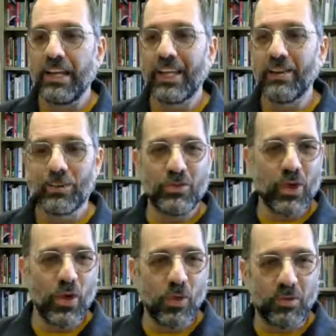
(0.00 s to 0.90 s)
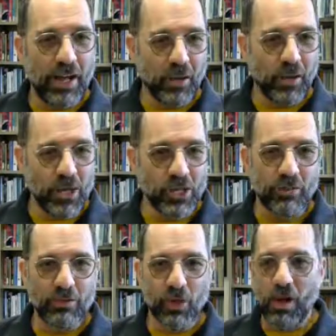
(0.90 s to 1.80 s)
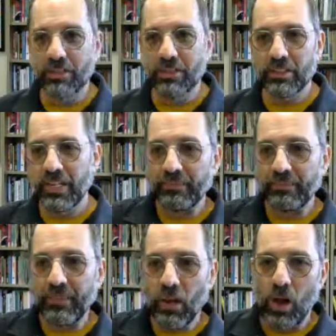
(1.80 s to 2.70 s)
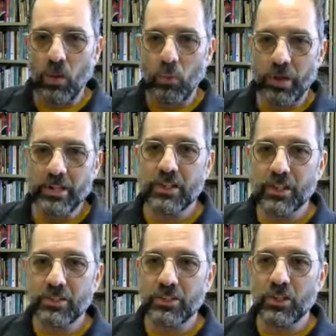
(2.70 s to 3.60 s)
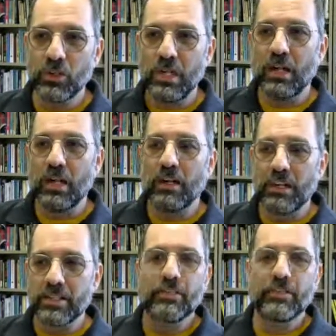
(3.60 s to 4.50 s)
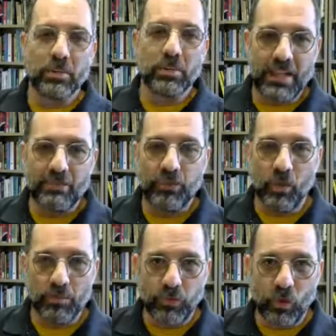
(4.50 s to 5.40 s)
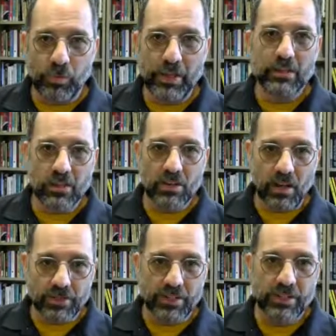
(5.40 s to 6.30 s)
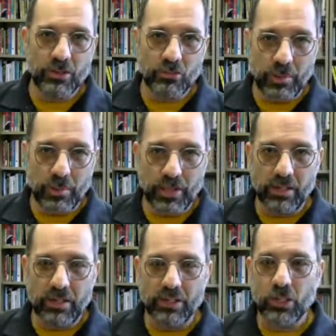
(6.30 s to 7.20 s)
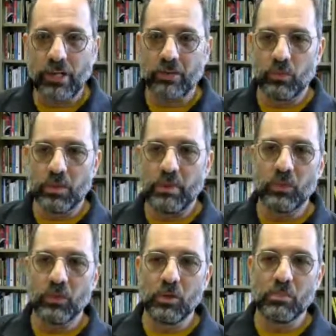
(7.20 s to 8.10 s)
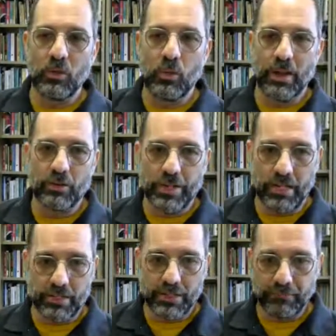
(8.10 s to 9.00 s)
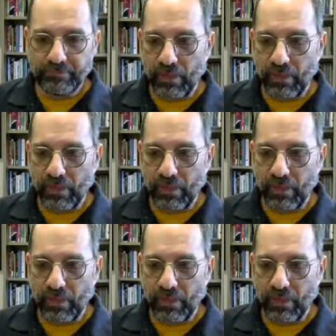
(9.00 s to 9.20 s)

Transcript: It gives you no evaluation of the quality. What it does do is give it a platform for being discovered and distributed and shared with people who might want to read it.